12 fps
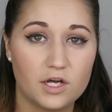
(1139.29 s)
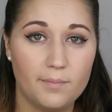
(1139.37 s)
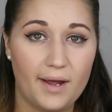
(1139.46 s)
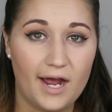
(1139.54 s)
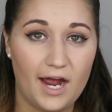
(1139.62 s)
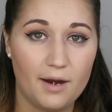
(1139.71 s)
on
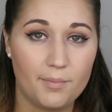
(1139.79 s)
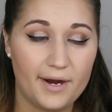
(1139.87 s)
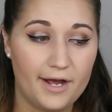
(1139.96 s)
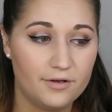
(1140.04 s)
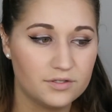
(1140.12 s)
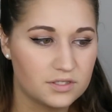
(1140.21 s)
my
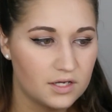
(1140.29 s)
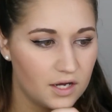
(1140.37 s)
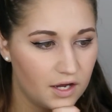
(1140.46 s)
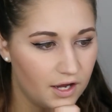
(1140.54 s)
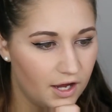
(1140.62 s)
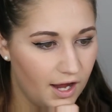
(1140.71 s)
eyebrows.
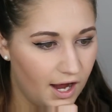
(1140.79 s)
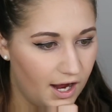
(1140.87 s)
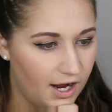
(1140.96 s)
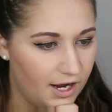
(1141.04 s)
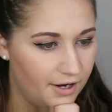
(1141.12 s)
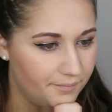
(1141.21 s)

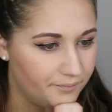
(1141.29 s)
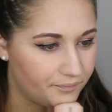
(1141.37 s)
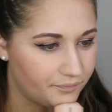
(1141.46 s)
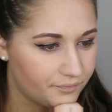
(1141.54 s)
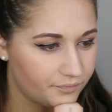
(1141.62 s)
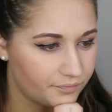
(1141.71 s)
And